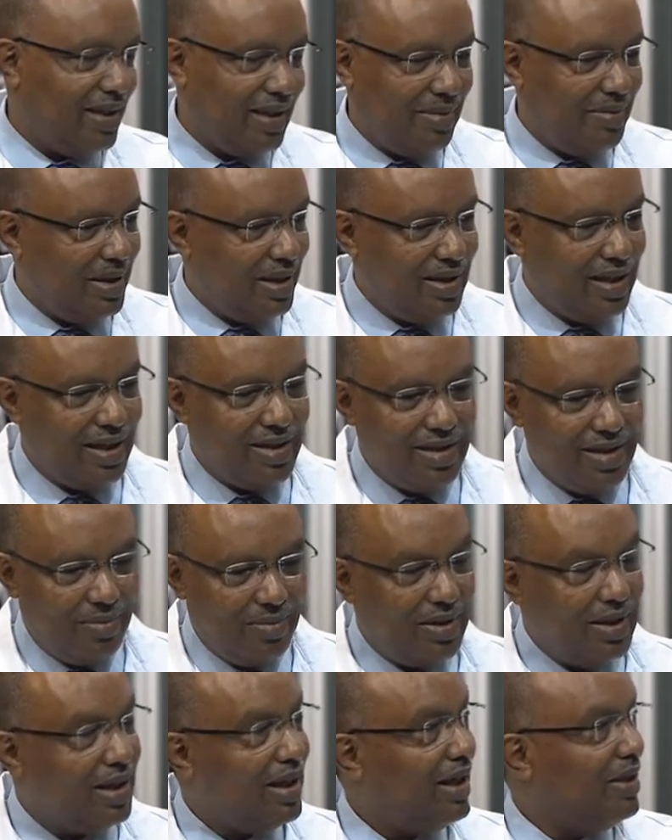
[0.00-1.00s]
I mean, that's
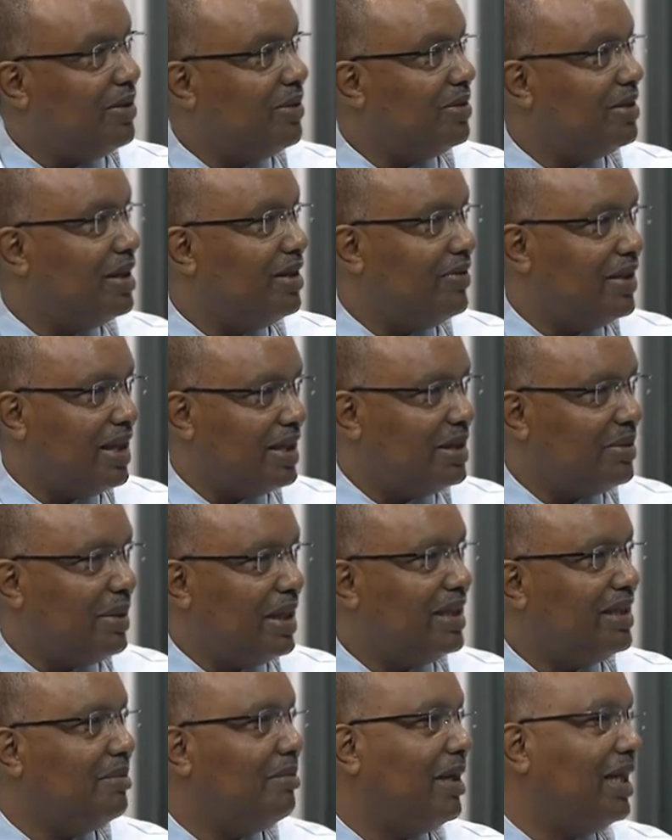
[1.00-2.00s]
something I don't even
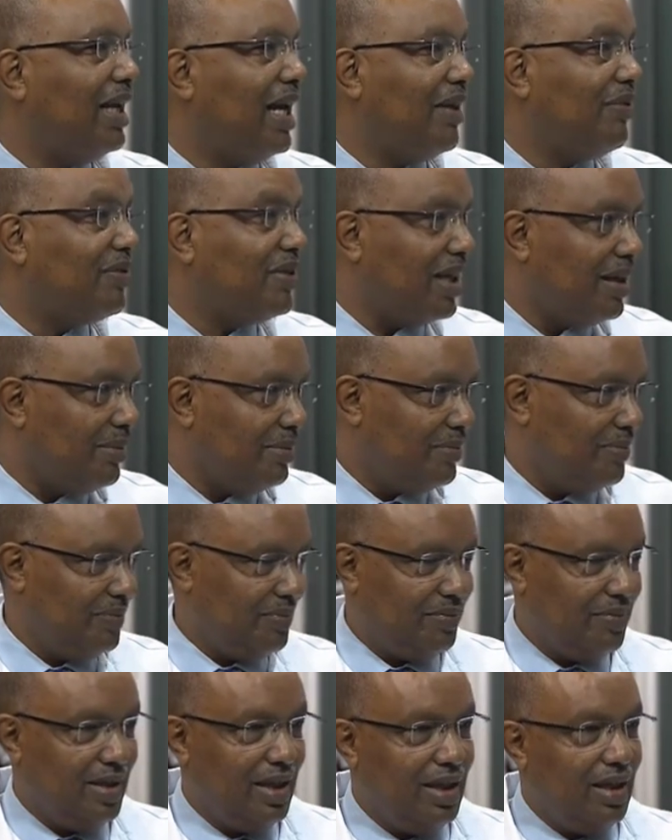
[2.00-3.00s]
expect in my lifetime.
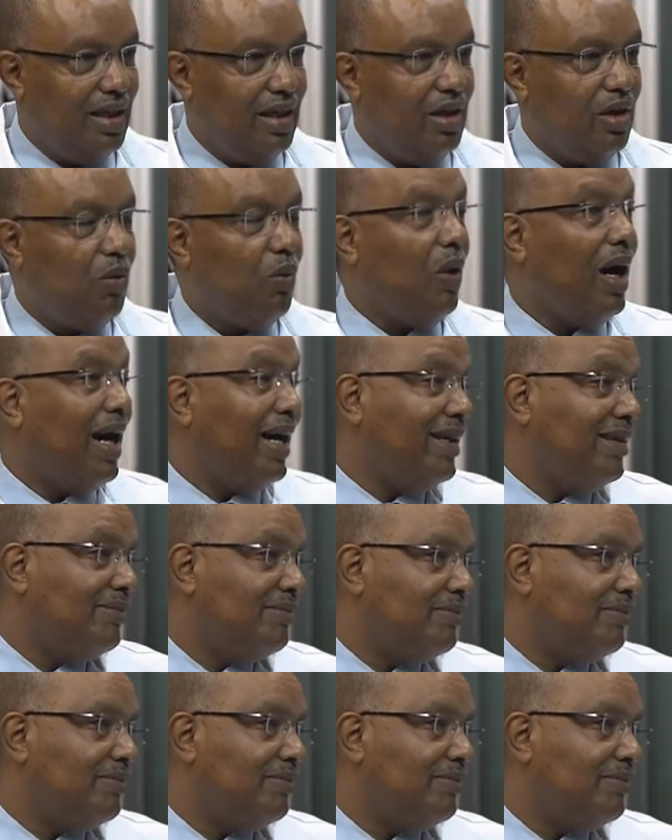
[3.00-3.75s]
Why?